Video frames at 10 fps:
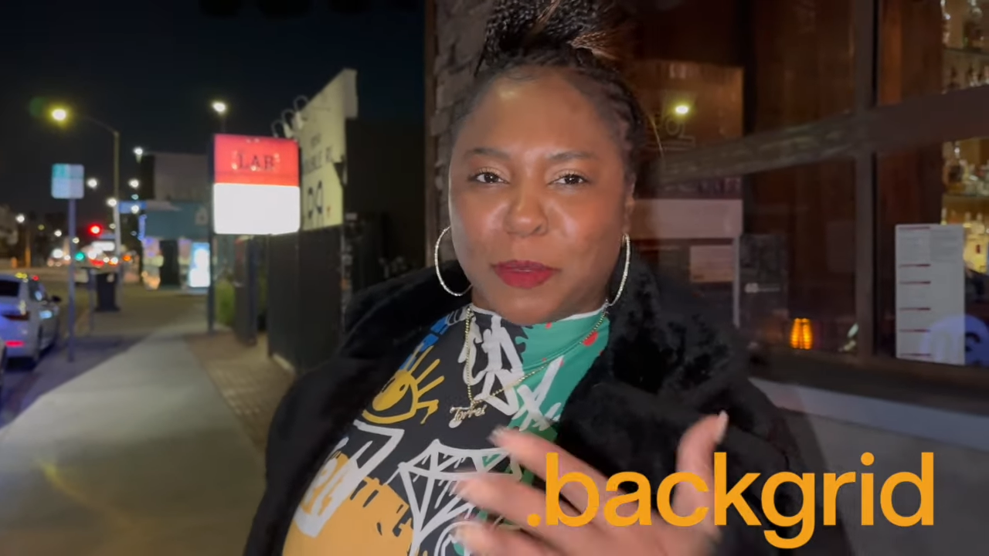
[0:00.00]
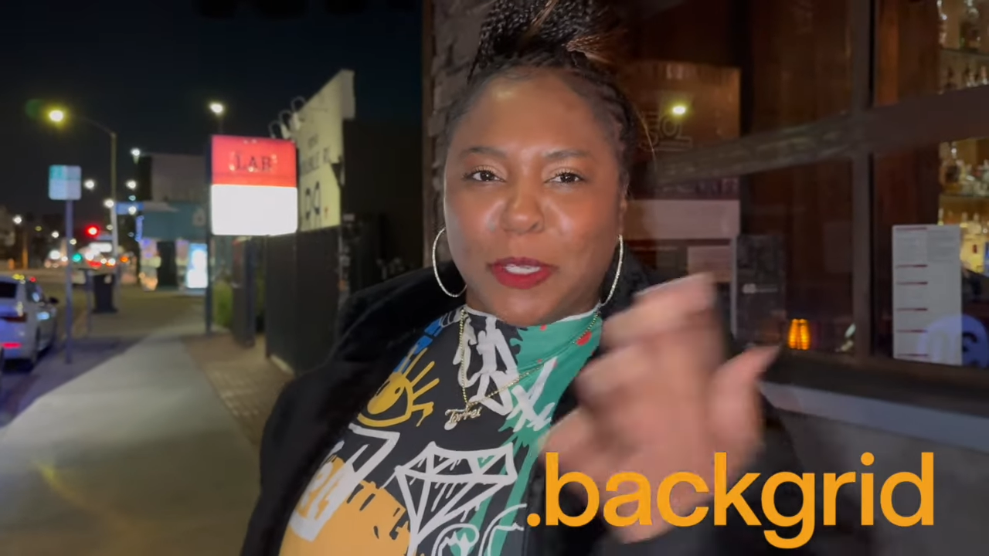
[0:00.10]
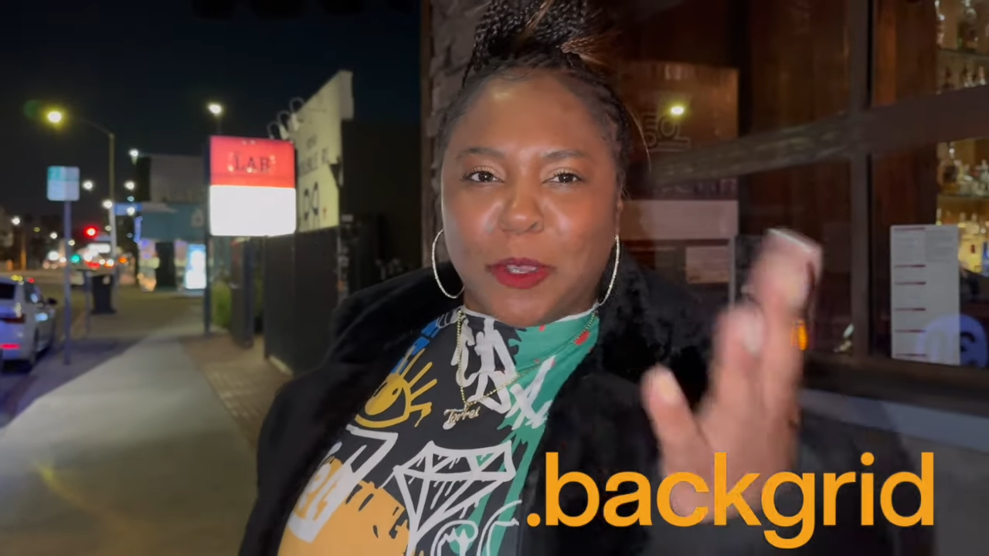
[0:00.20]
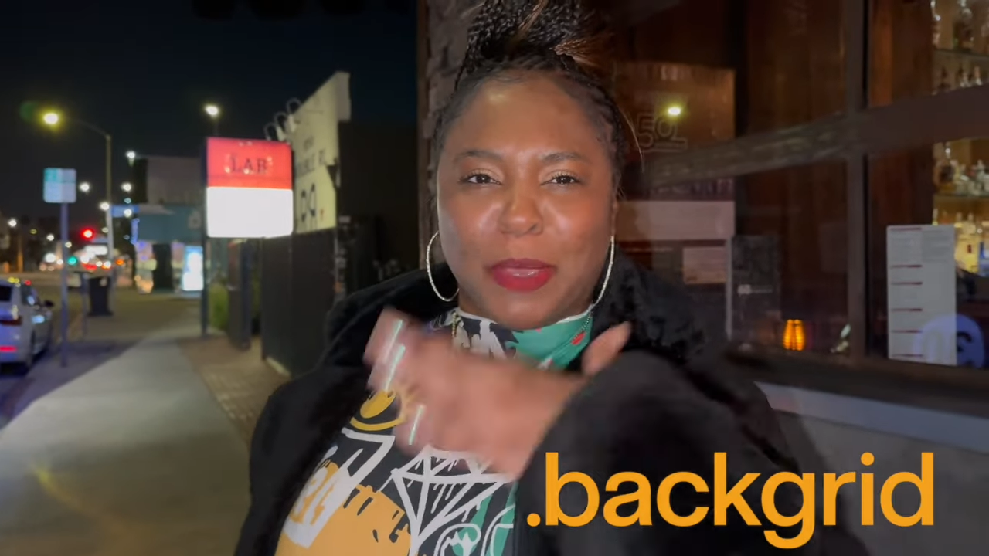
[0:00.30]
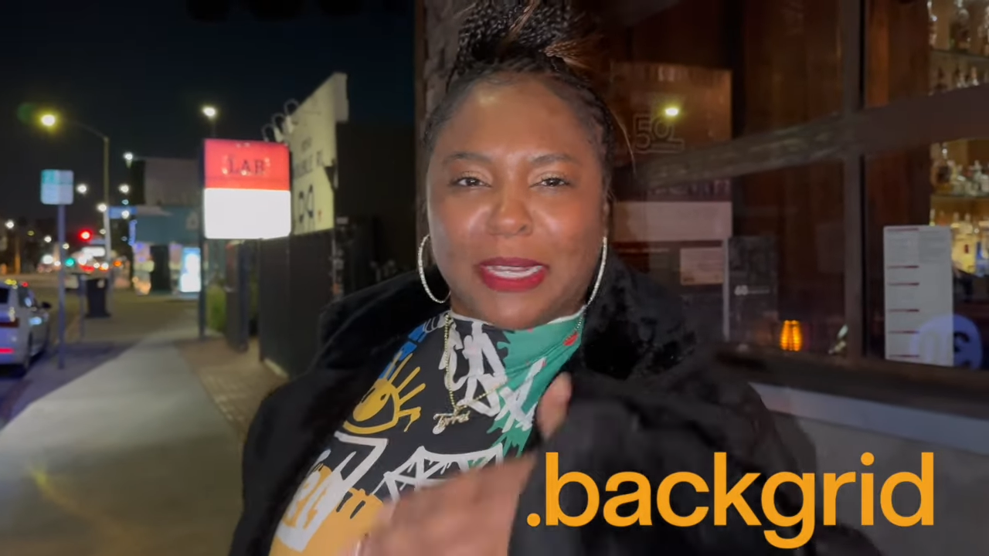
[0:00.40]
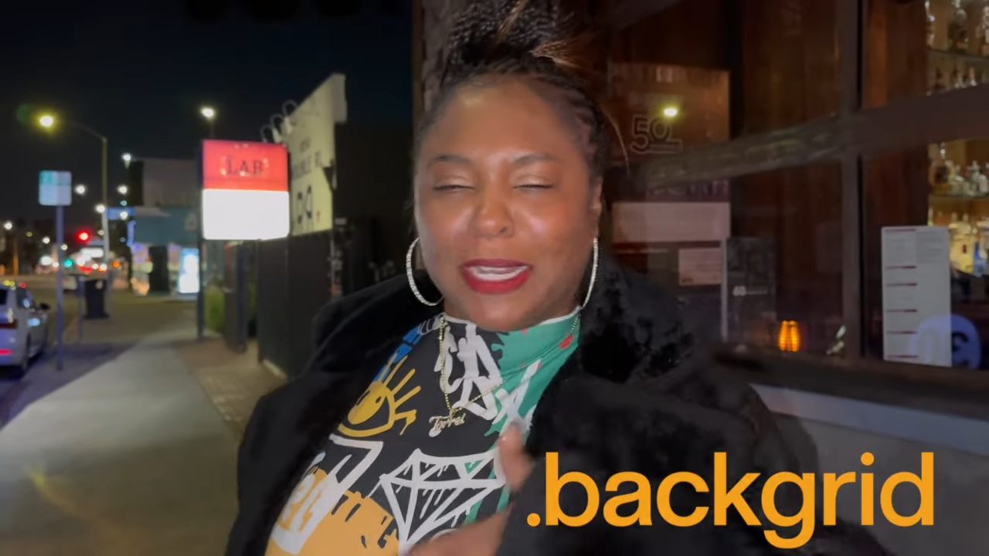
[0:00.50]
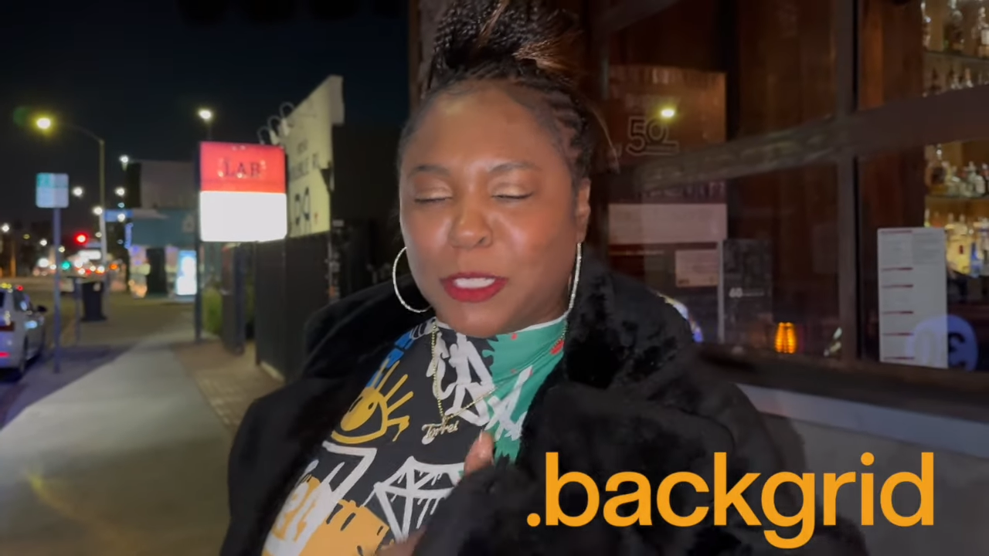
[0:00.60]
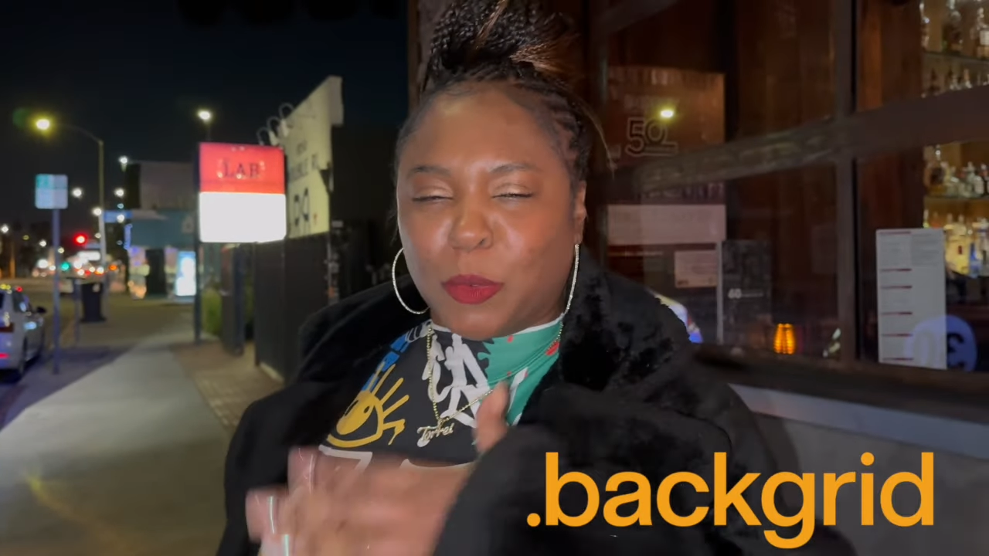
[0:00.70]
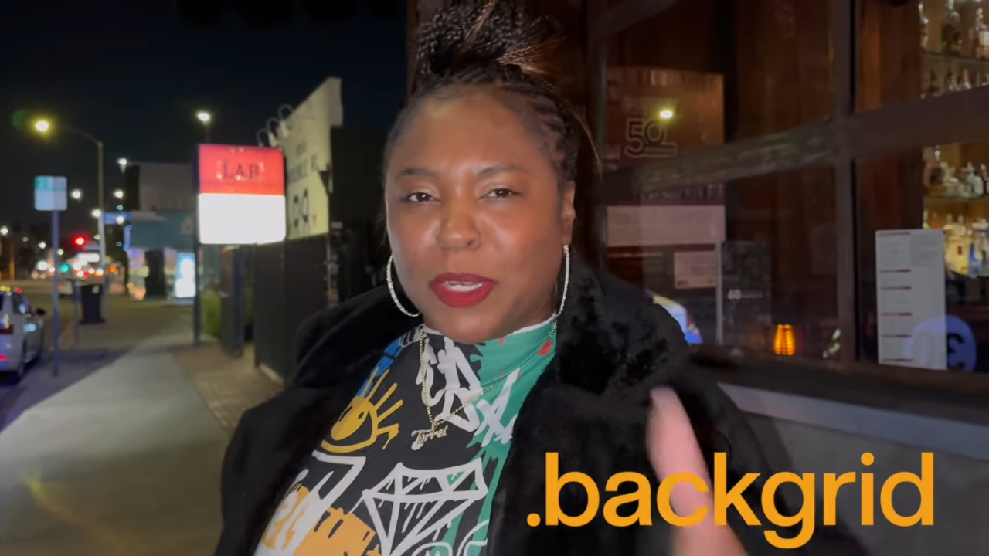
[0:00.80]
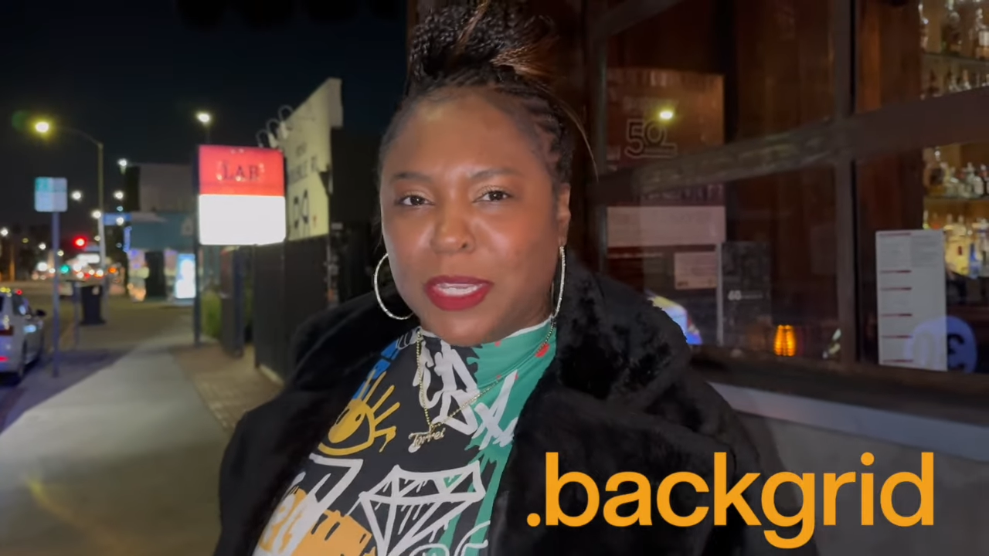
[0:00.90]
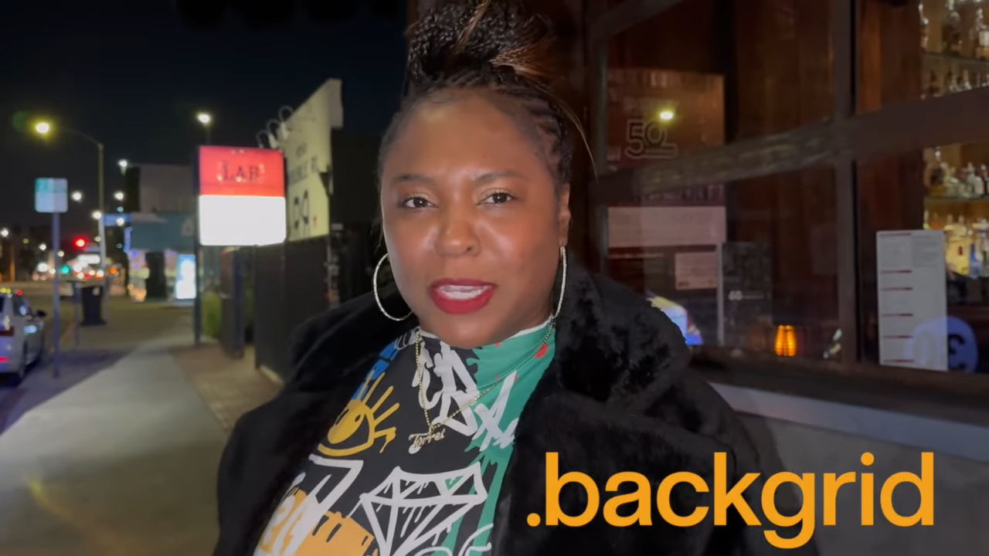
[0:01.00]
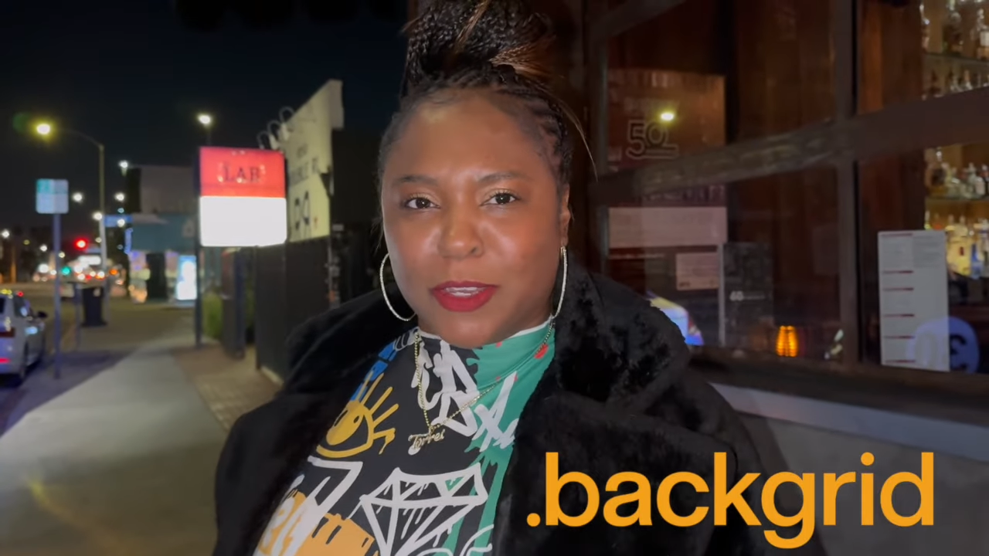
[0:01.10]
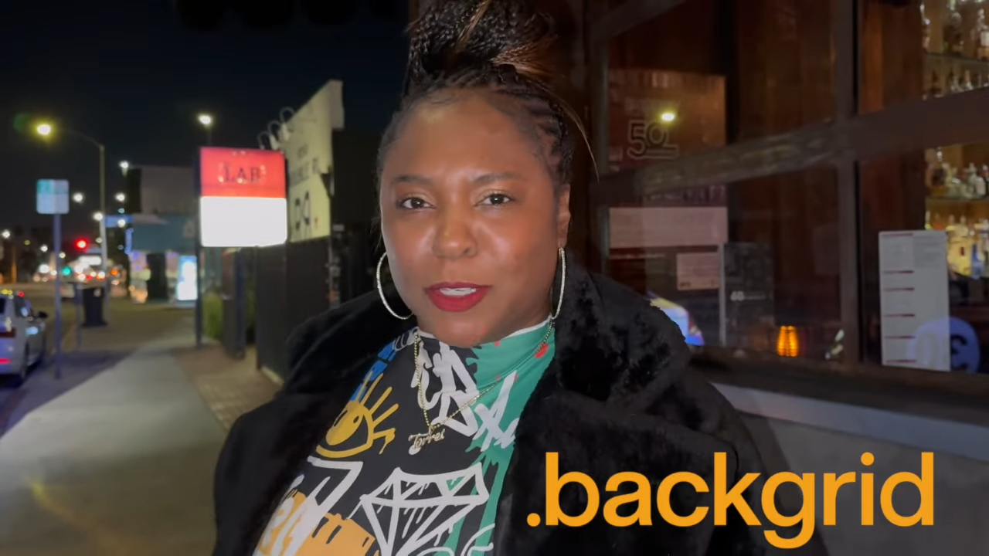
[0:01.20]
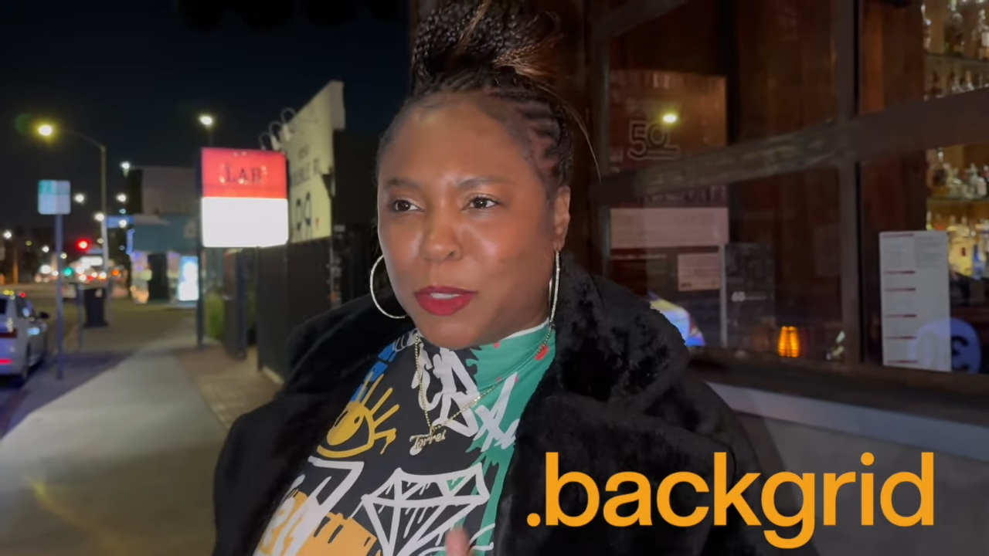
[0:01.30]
We go back like twenty years.